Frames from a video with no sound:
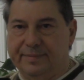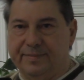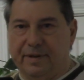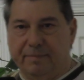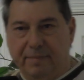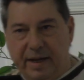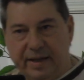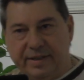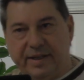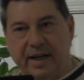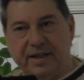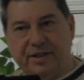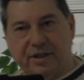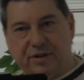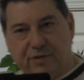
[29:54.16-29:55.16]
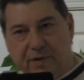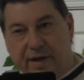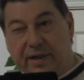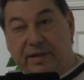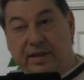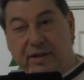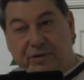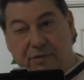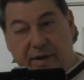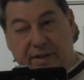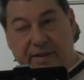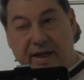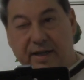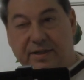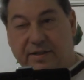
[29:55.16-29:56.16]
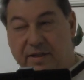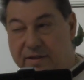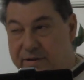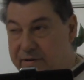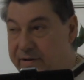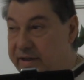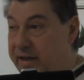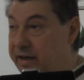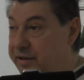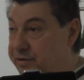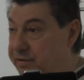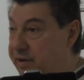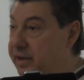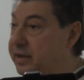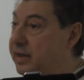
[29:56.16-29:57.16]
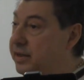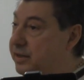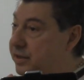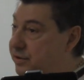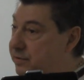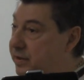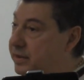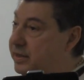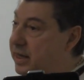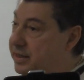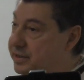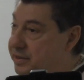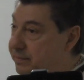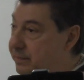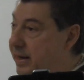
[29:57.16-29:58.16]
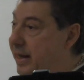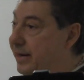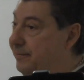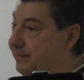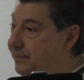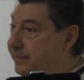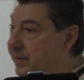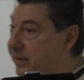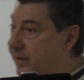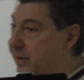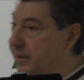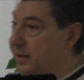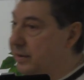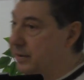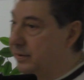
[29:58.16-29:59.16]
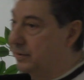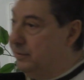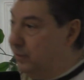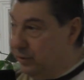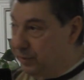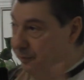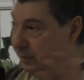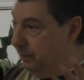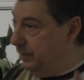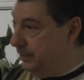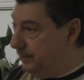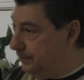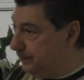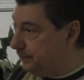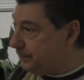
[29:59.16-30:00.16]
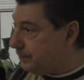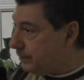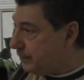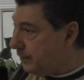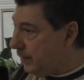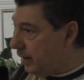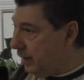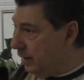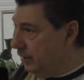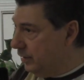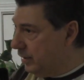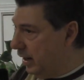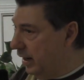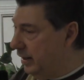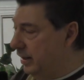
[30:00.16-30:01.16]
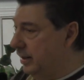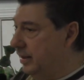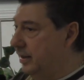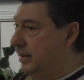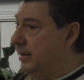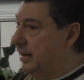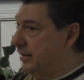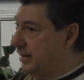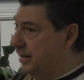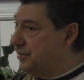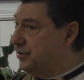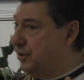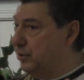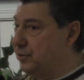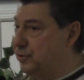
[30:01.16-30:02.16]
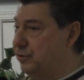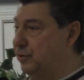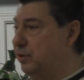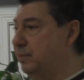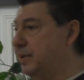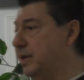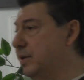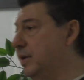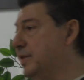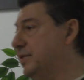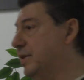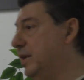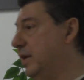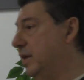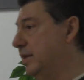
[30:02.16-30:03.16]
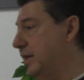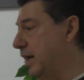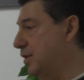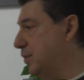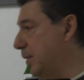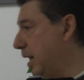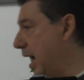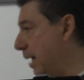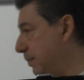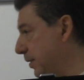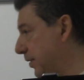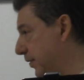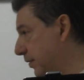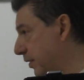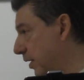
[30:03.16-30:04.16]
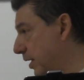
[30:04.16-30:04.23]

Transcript: the man takes a drink, the drink takes the drink, a drink, and the drink takes the man or the woman. Okay? And that's so true because that's what happens for